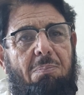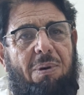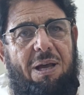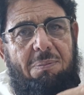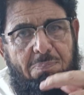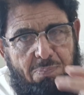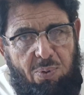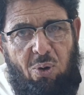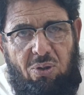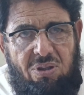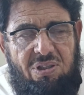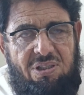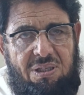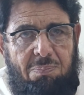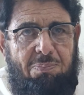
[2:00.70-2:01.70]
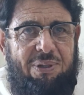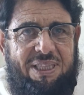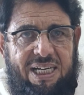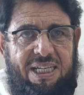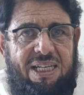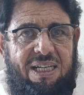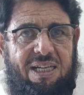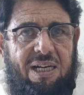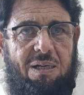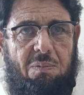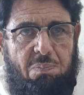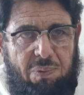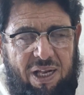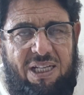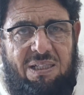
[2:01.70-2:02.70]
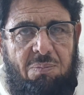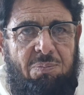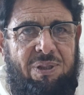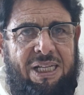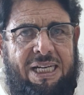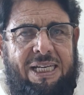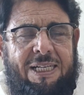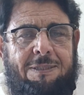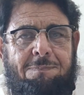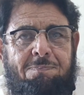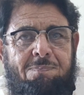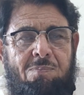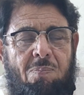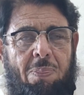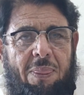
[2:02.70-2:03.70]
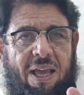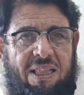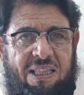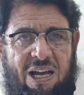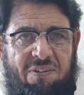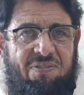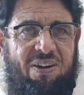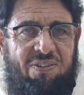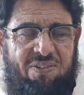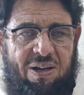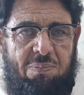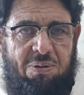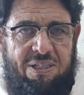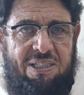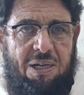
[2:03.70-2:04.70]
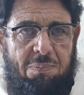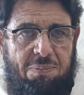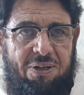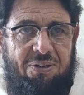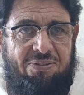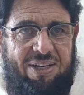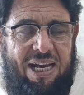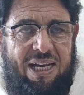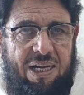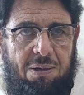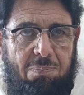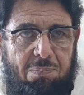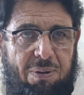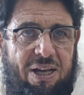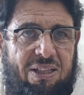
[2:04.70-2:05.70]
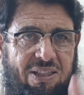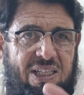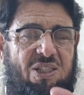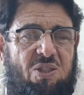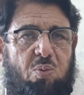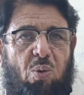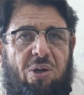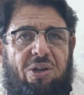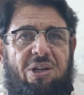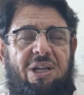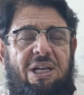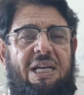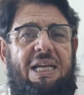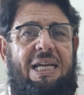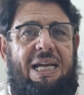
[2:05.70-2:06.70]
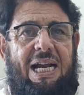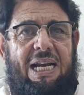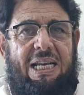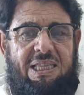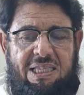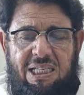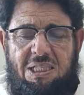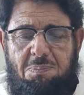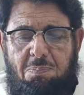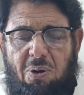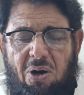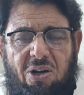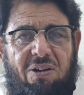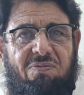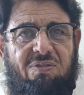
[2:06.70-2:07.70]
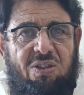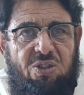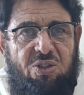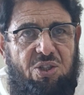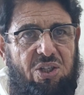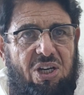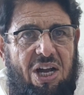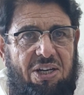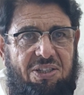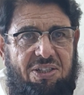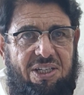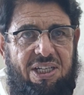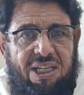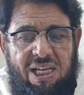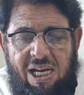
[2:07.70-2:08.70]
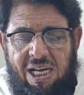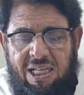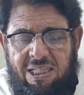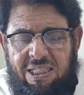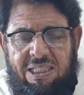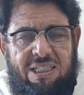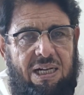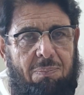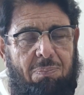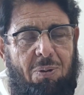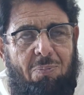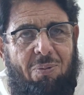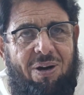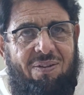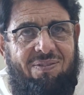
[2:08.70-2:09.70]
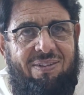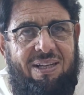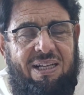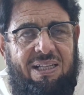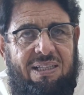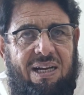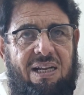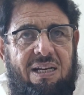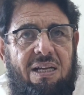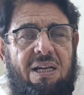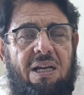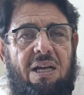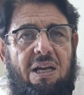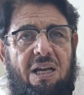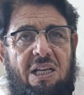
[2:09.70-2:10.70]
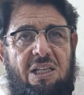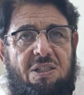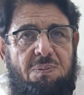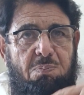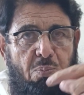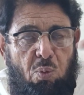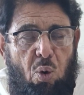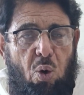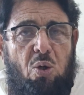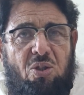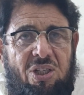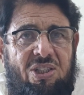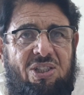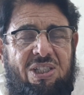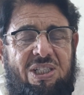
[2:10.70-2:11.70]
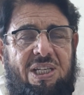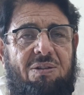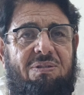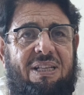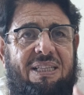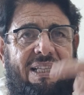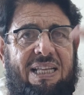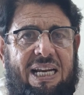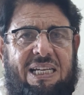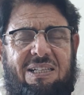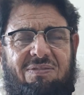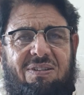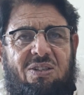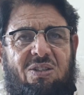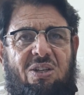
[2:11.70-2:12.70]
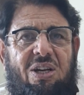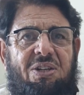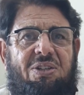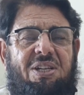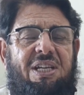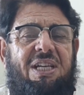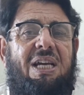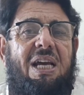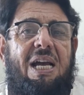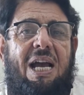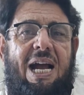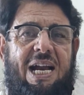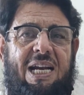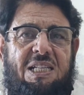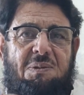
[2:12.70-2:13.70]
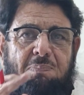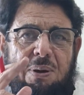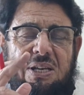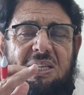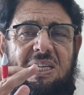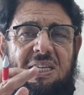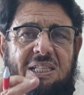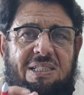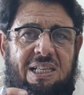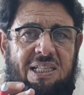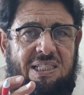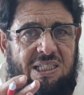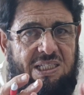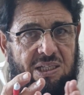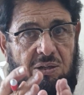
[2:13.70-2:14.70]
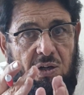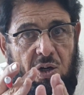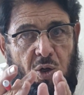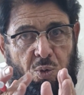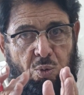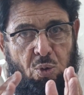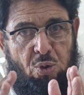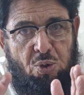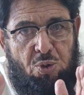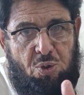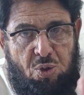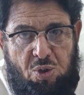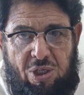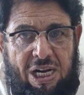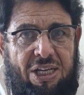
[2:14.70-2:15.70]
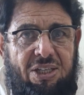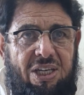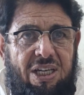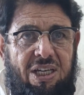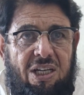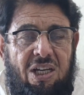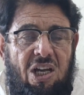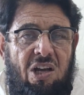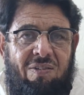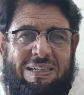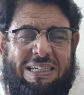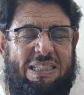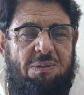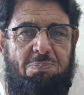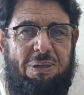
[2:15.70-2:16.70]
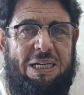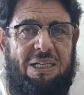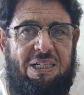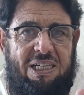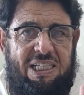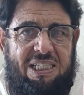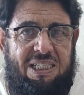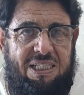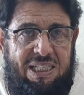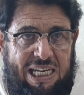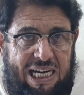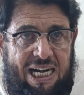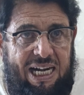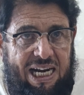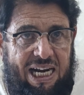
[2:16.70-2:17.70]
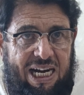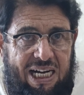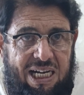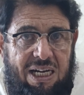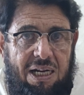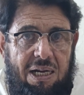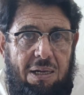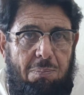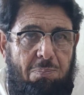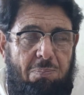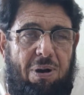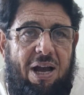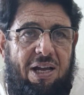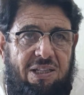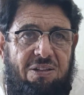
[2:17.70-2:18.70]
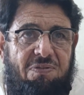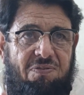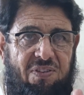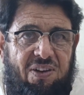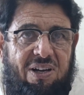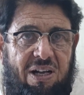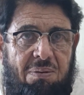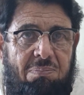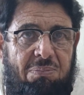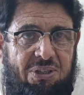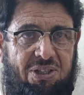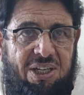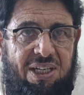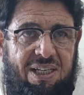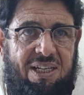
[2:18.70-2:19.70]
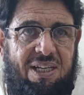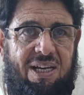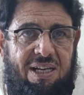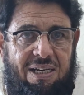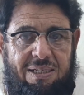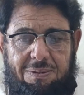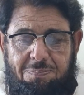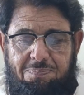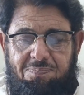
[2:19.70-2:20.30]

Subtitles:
by both sympathetic and parasympathetic. The afferent fibers are being taken by this one, and this part of the GIT, that is upper part of the canal, is more sensitive than the rest of the GIT, and especially sensitive to stretching when it is being distended by the fecal material.